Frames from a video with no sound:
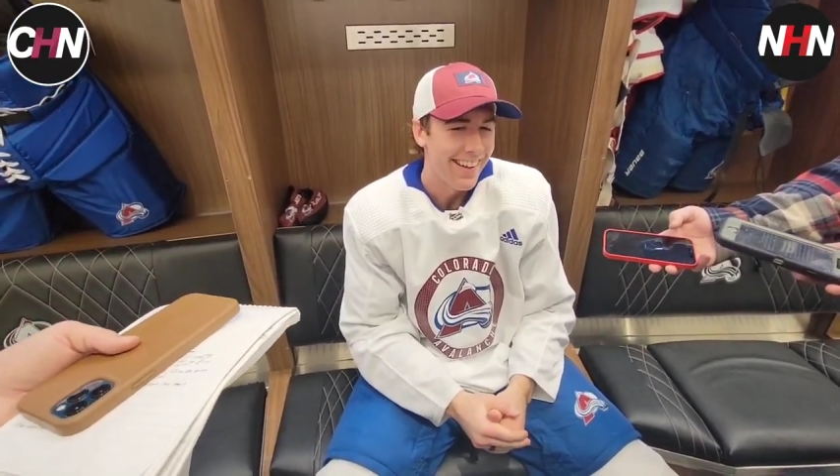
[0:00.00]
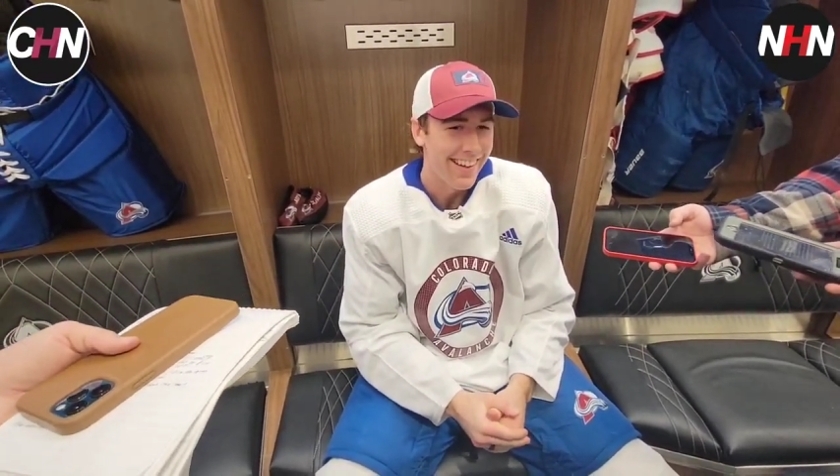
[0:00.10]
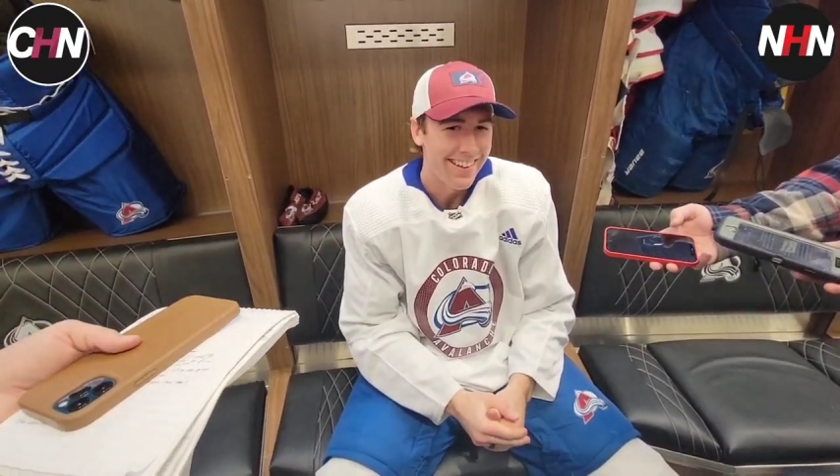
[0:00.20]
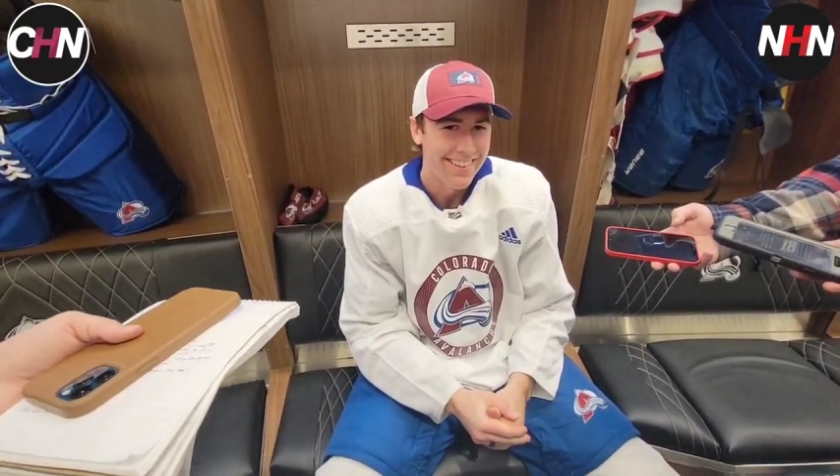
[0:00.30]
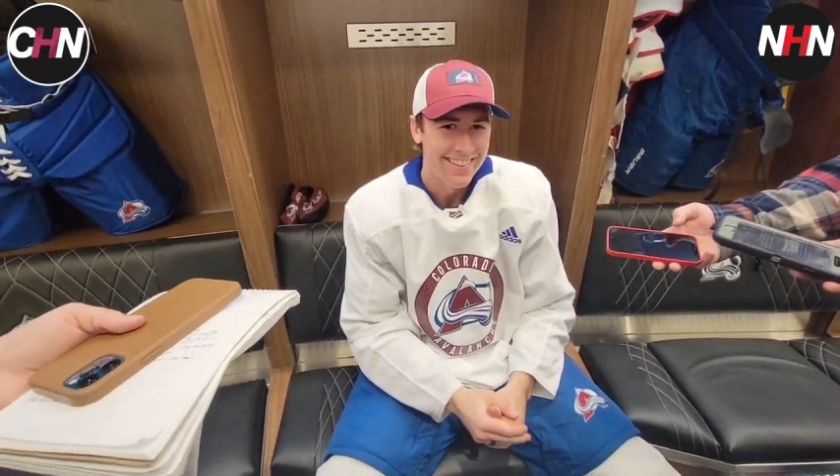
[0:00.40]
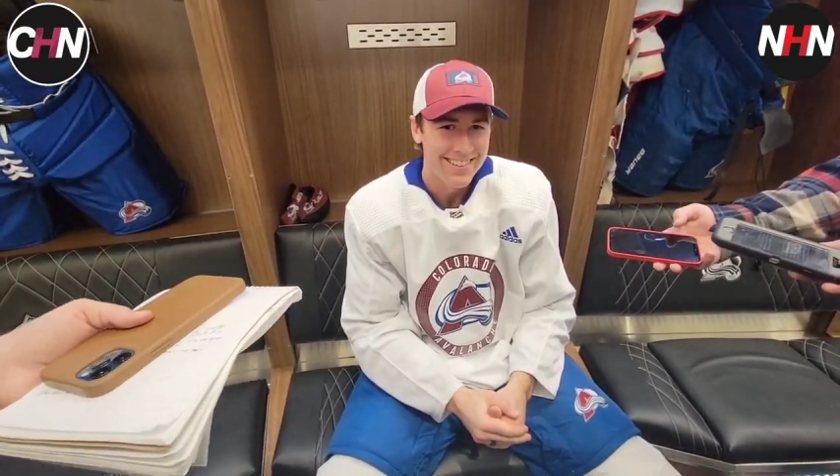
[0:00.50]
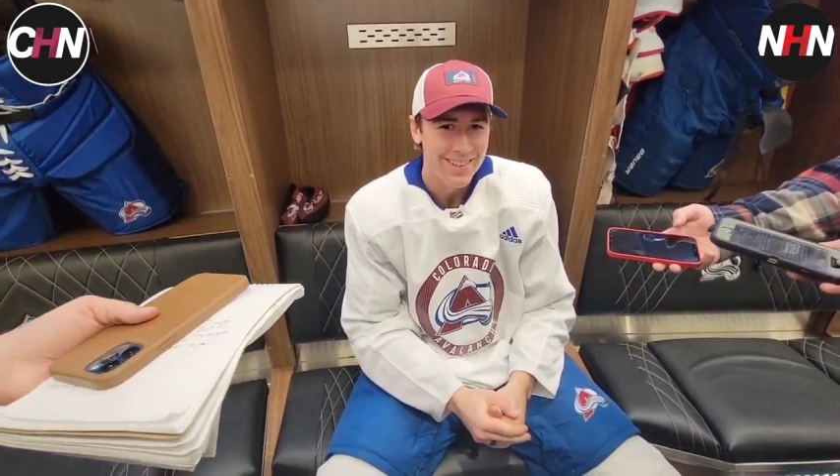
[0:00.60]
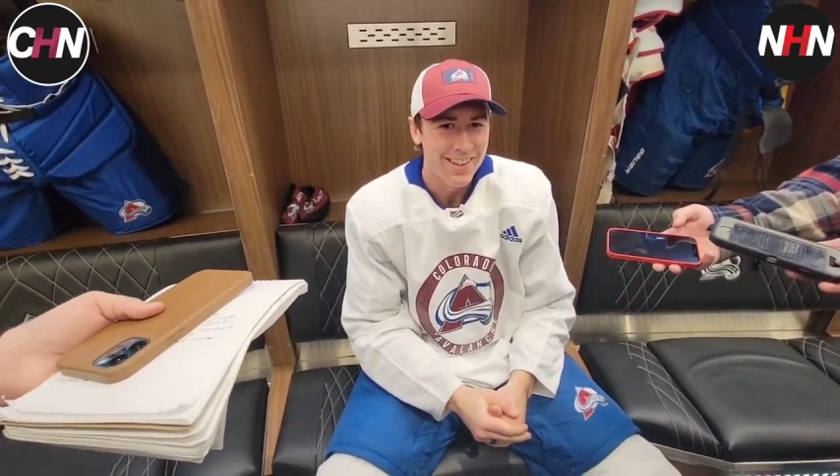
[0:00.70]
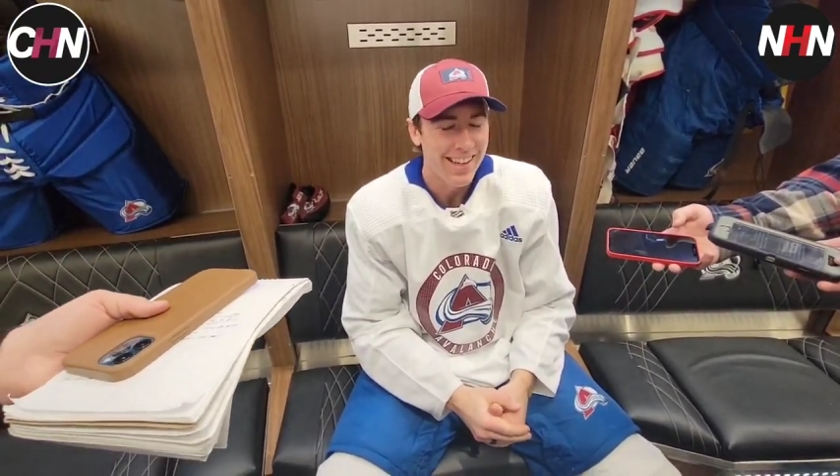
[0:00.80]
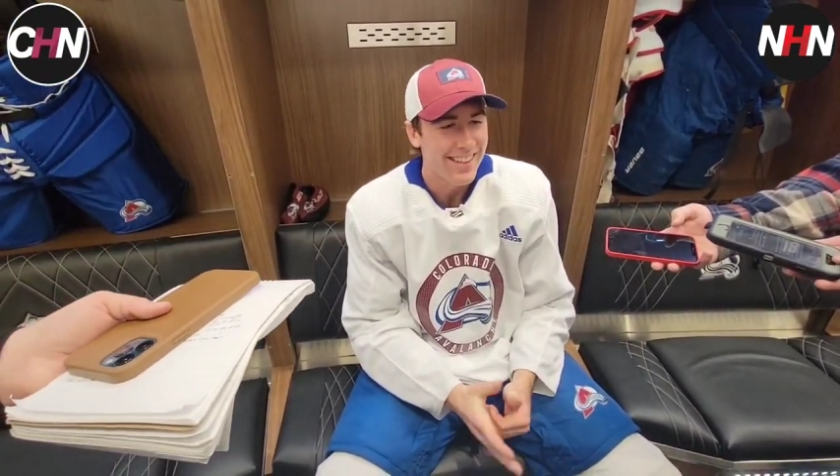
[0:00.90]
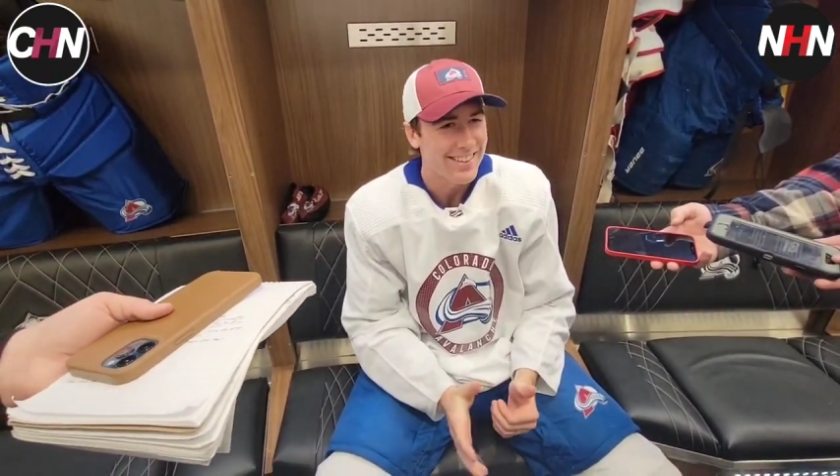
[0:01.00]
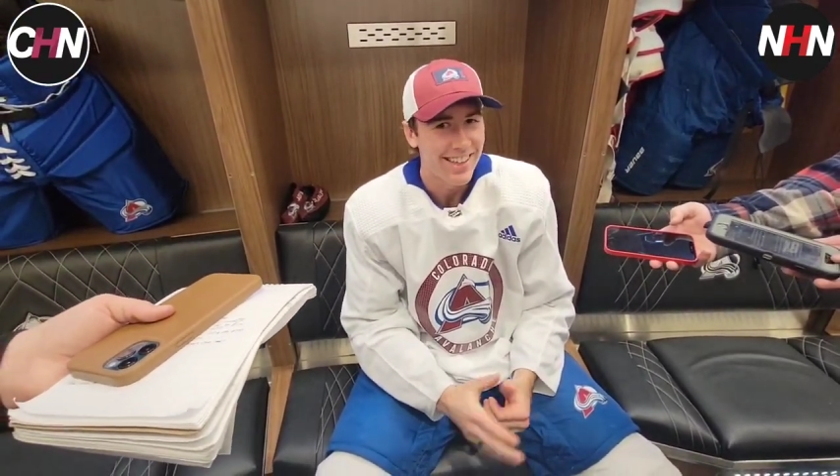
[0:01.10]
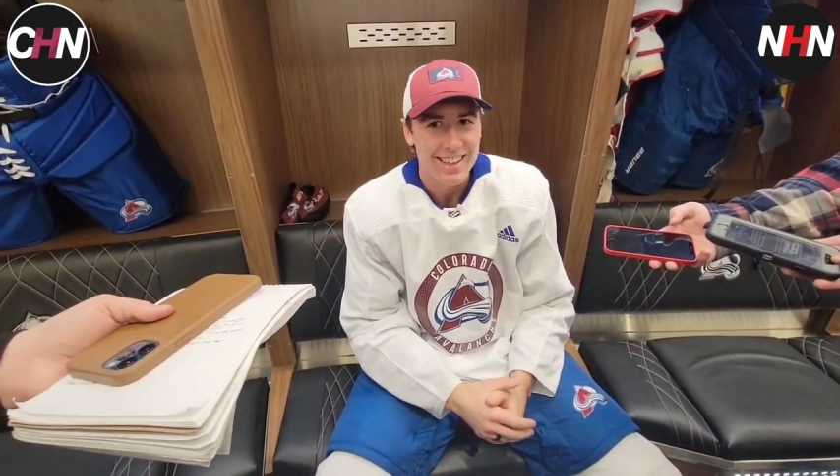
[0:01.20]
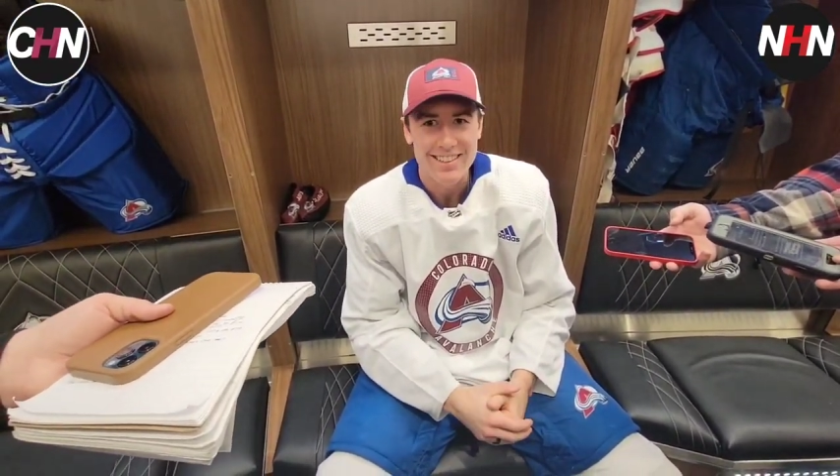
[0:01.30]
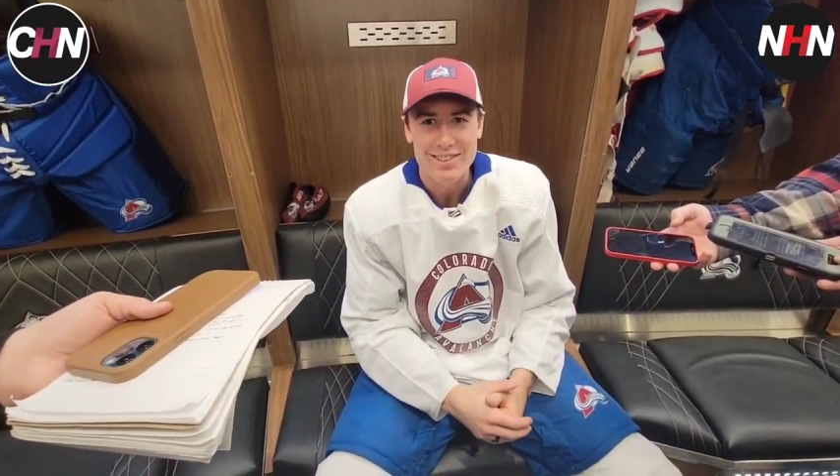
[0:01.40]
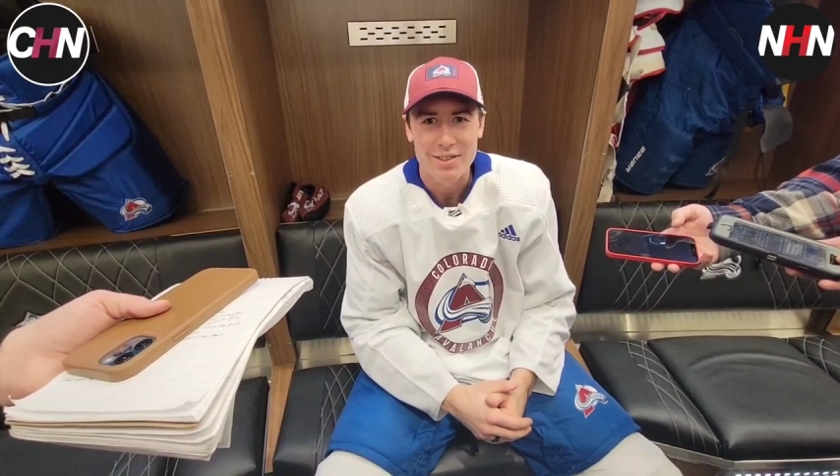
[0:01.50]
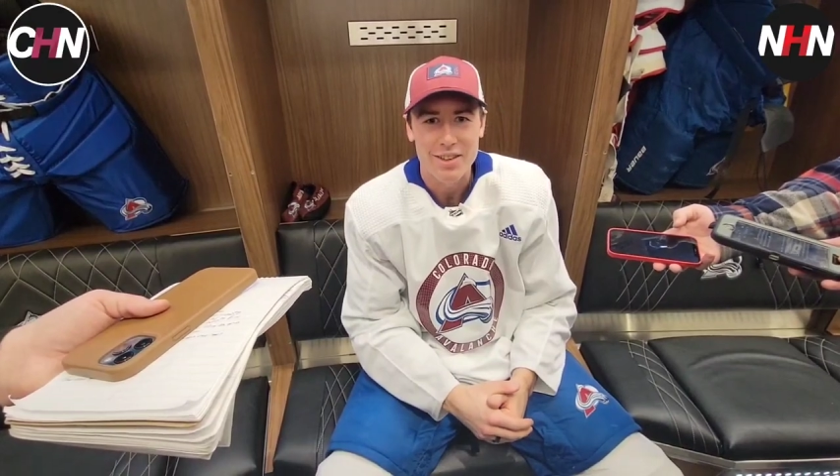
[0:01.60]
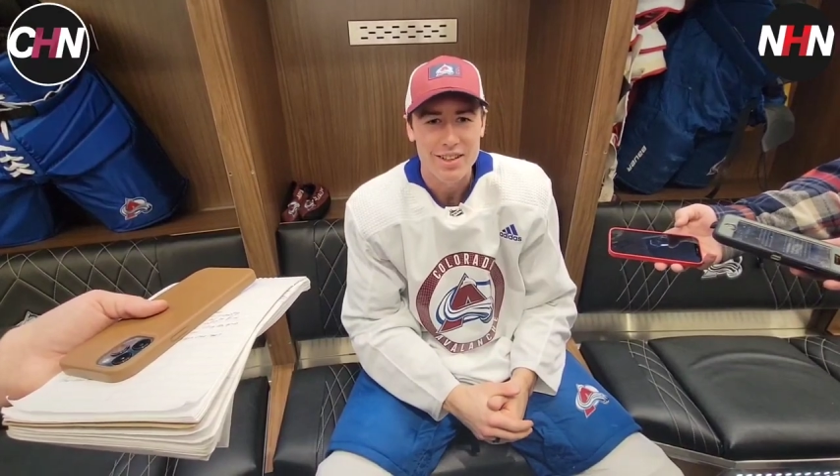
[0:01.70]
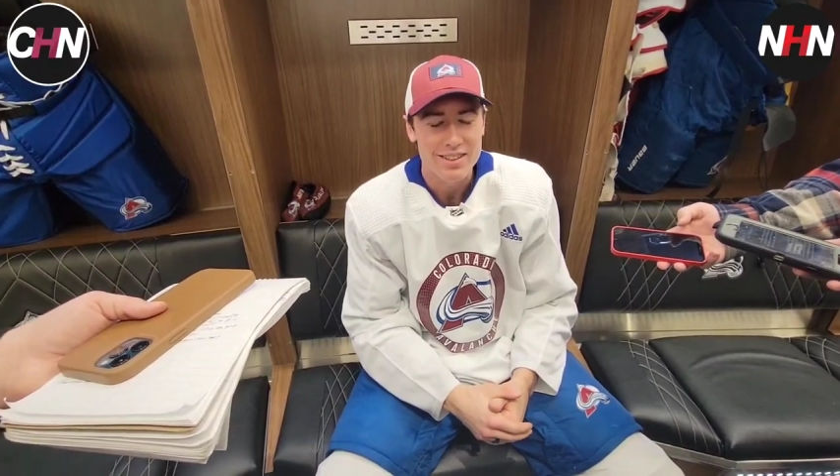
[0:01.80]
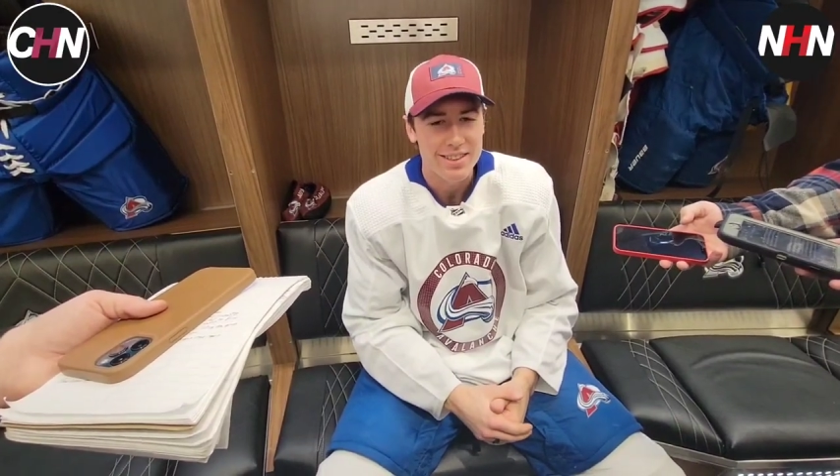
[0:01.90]
yeah. So yeah, it's kind of
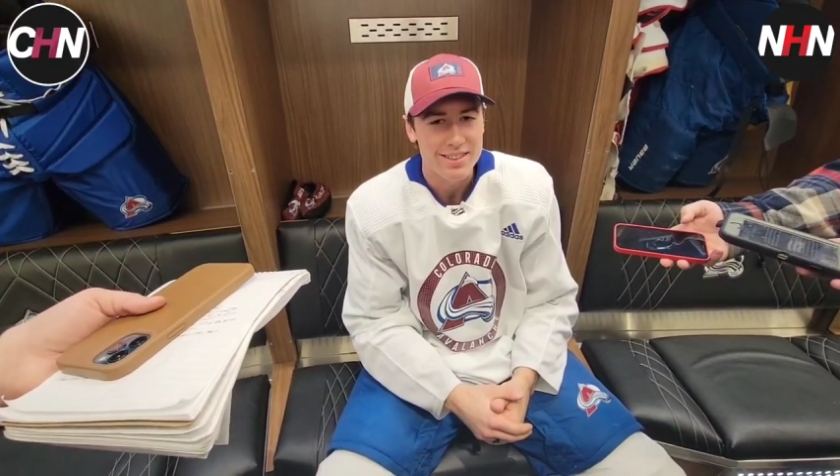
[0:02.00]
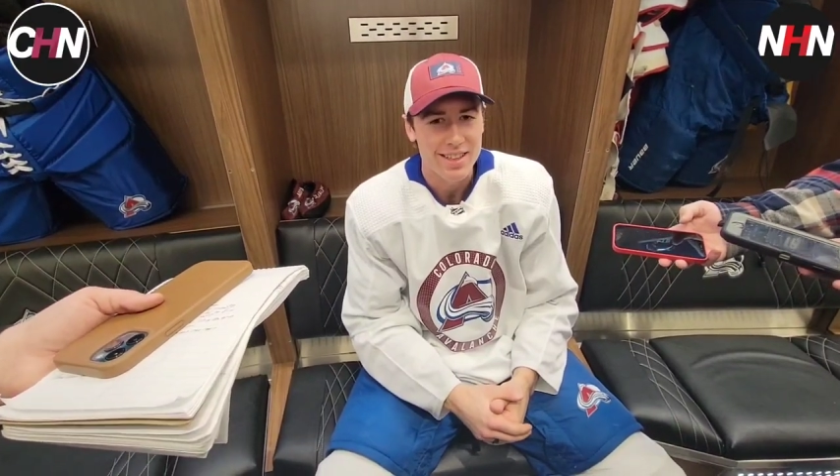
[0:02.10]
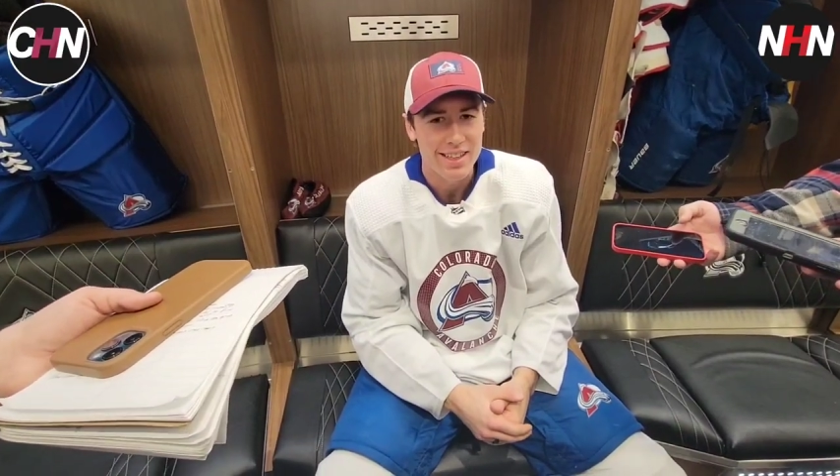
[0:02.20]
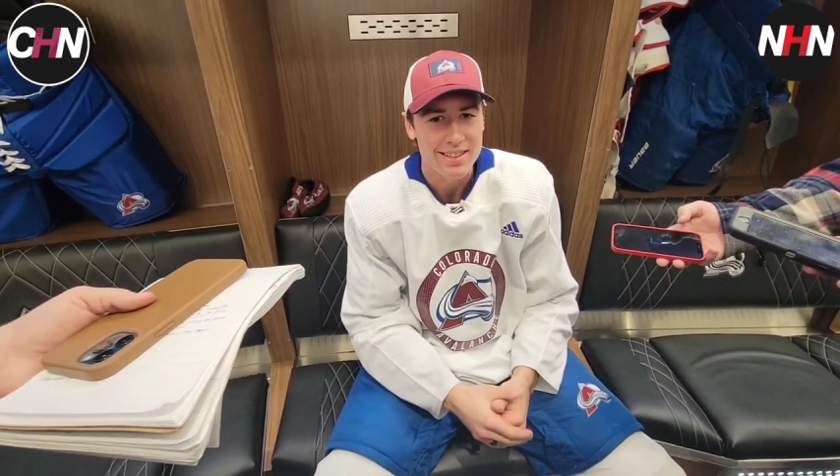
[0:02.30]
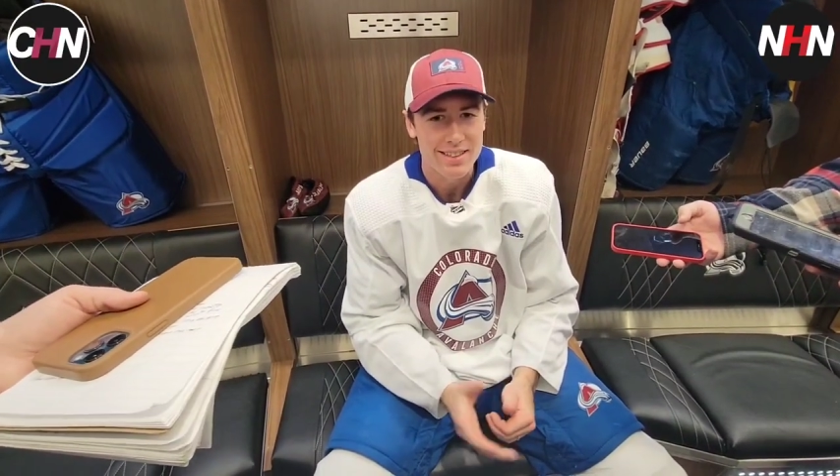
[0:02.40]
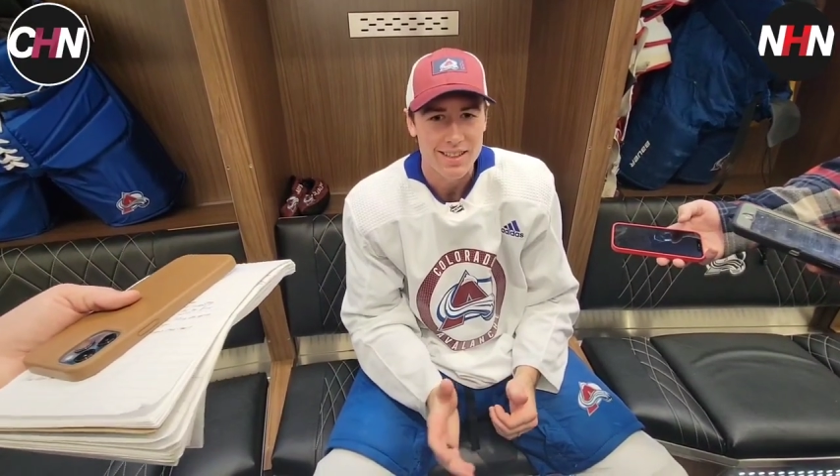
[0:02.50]
surreal. It's, it's nice.